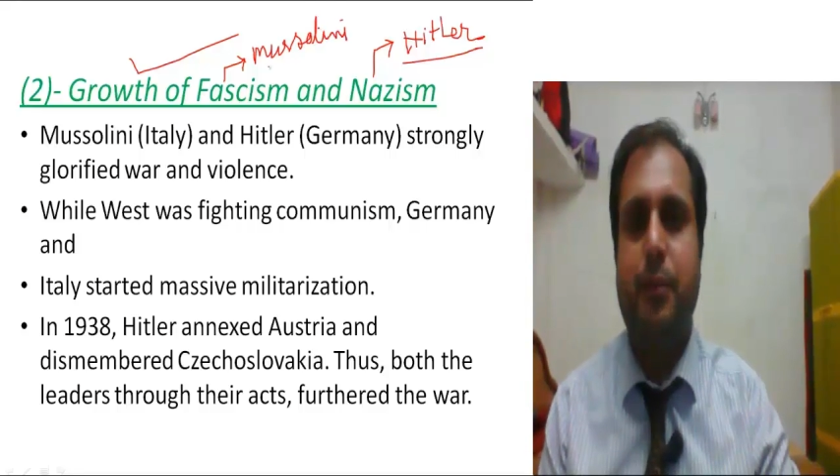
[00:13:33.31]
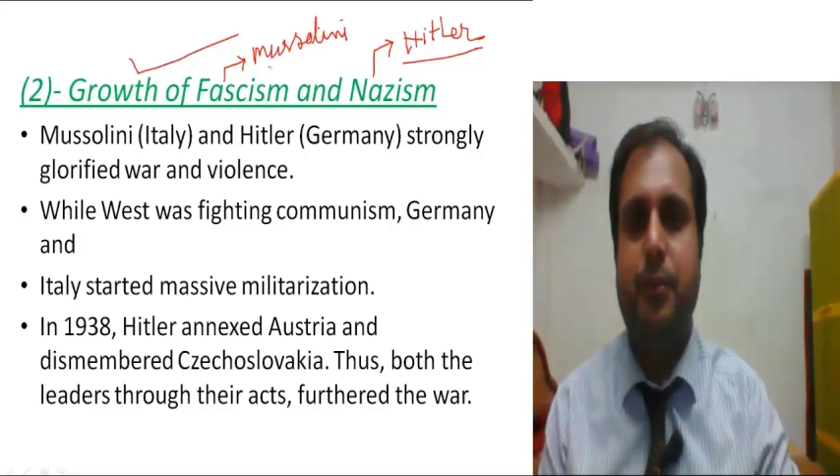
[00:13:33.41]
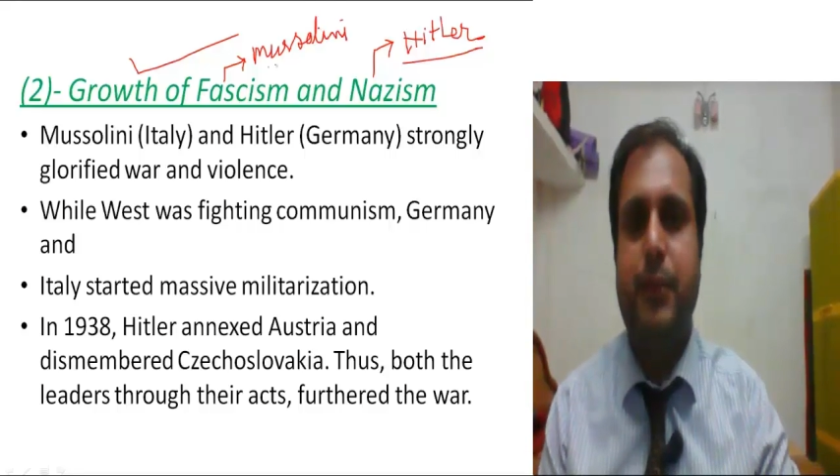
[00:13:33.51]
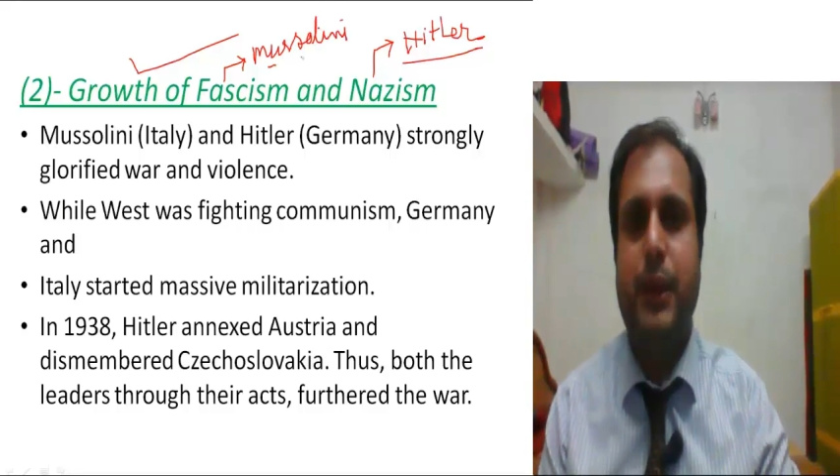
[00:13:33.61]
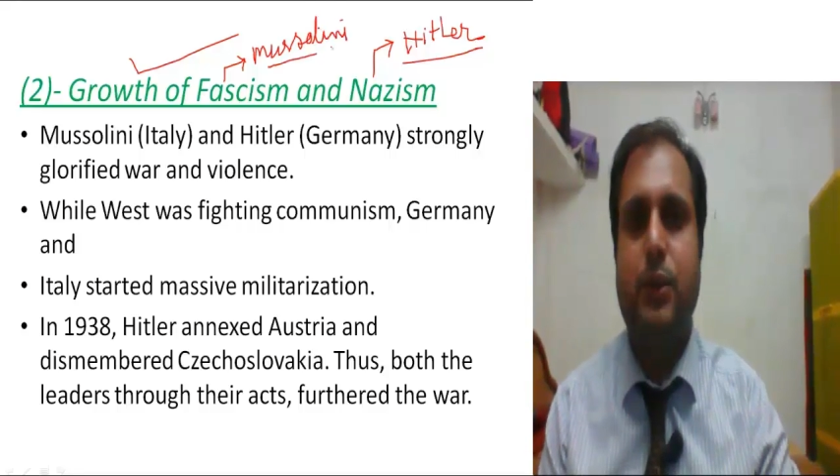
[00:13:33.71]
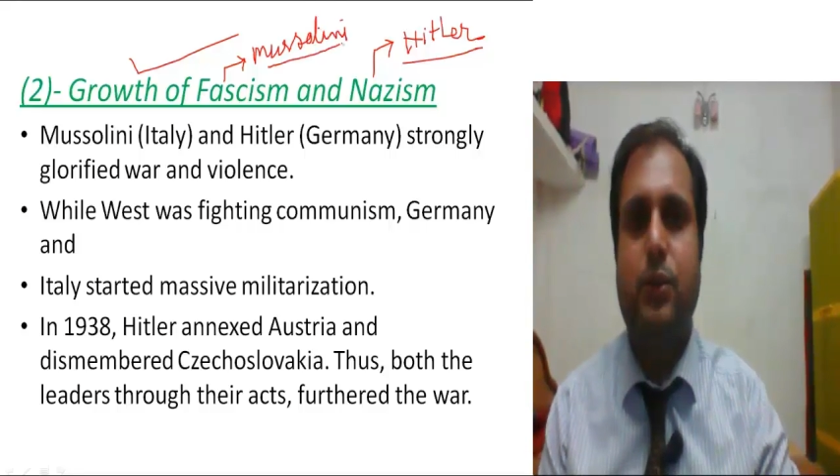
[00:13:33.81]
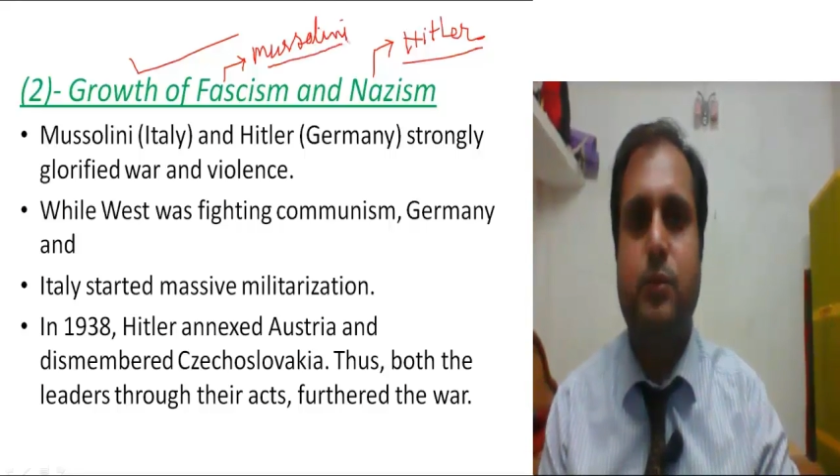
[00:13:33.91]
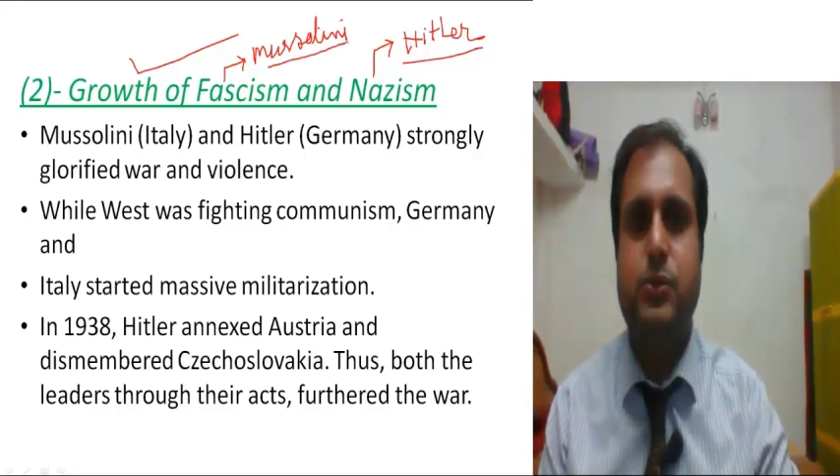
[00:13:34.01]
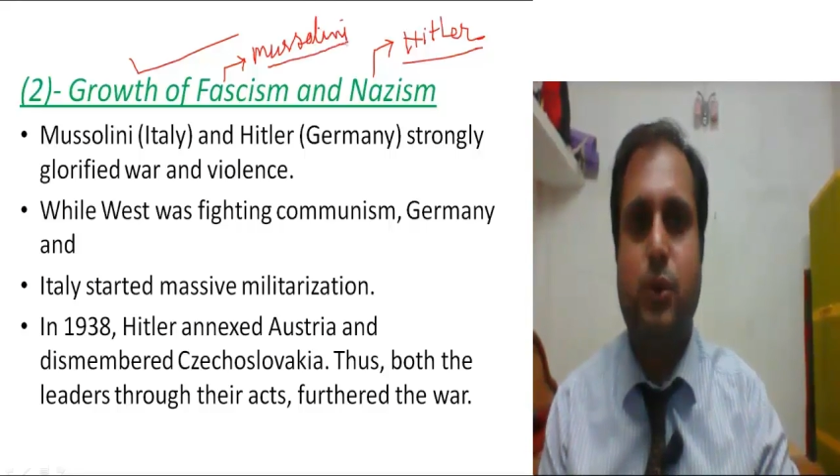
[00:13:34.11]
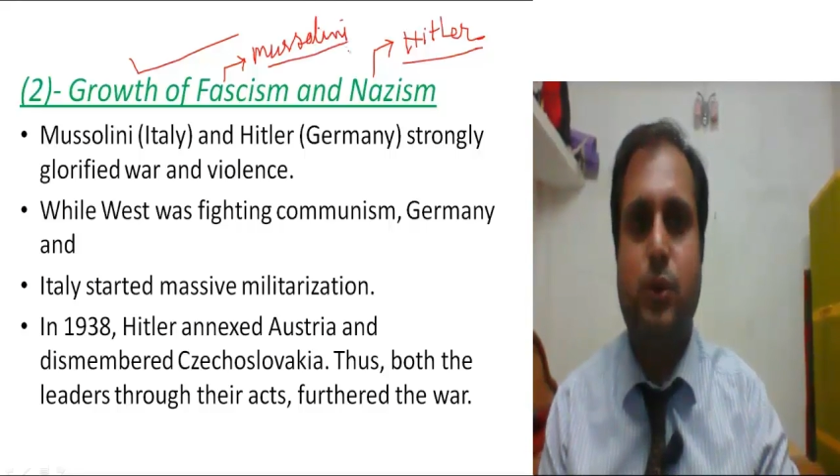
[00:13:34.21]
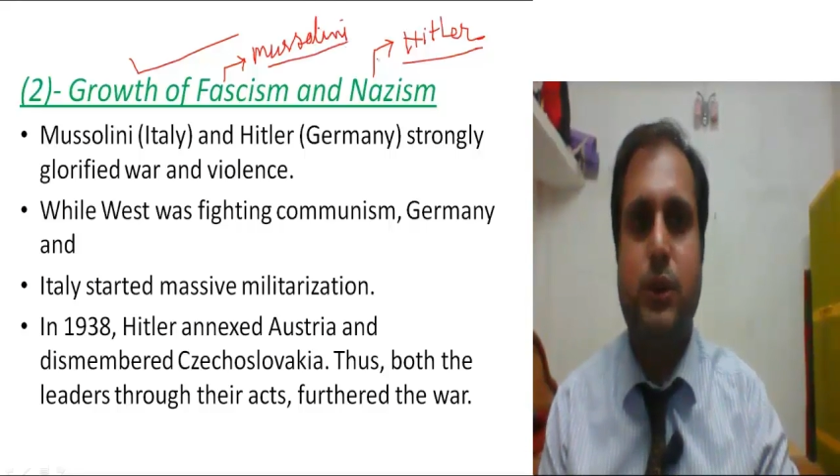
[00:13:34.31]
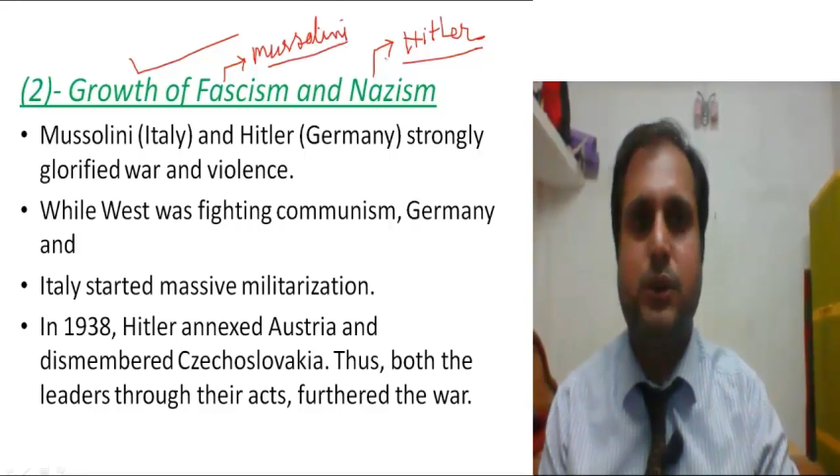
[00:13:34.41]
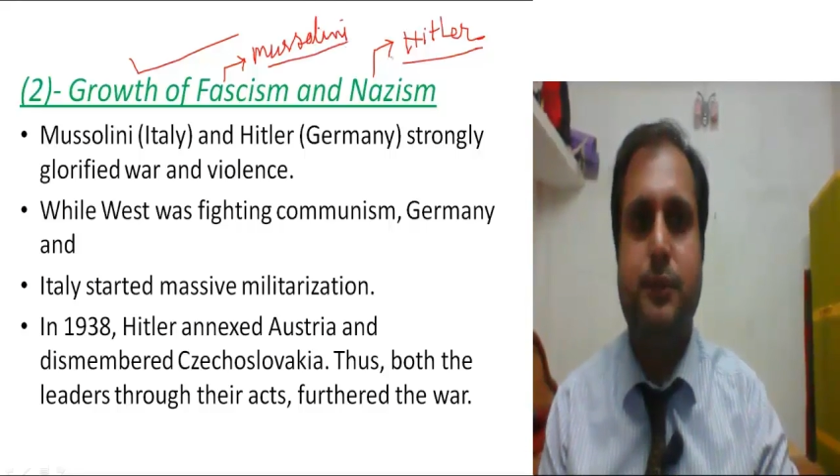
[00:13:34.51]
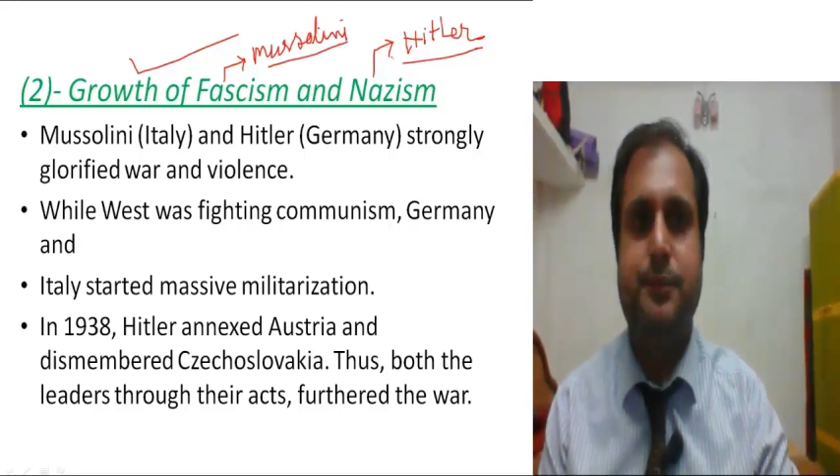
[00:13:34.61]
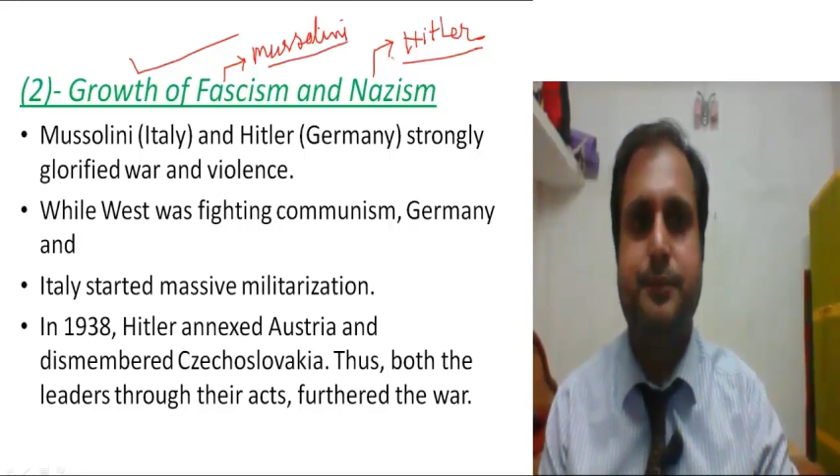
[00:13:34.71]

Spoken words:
Benito Mussolini.